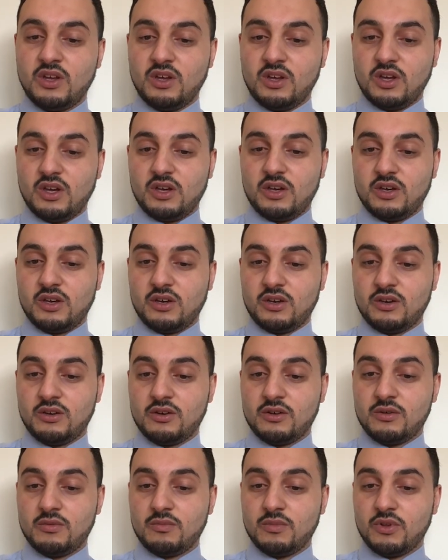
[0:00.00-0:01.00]

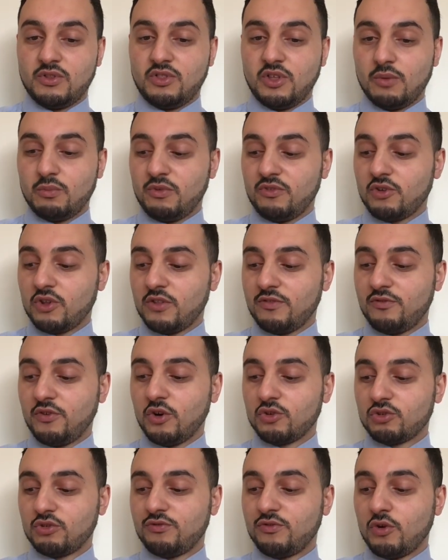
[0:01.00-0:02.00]
Then we've got the
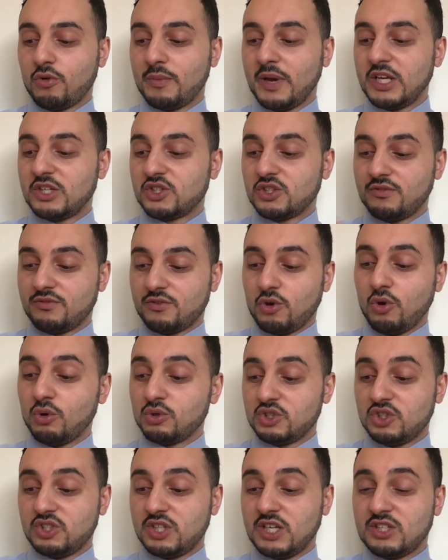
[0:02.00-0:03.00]
fossil formation, of
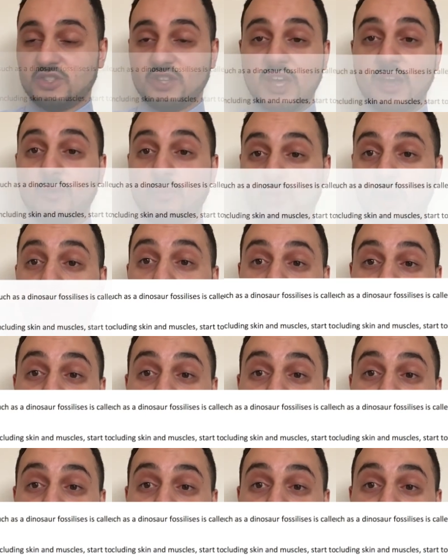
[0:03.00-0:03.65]
course. It says there how do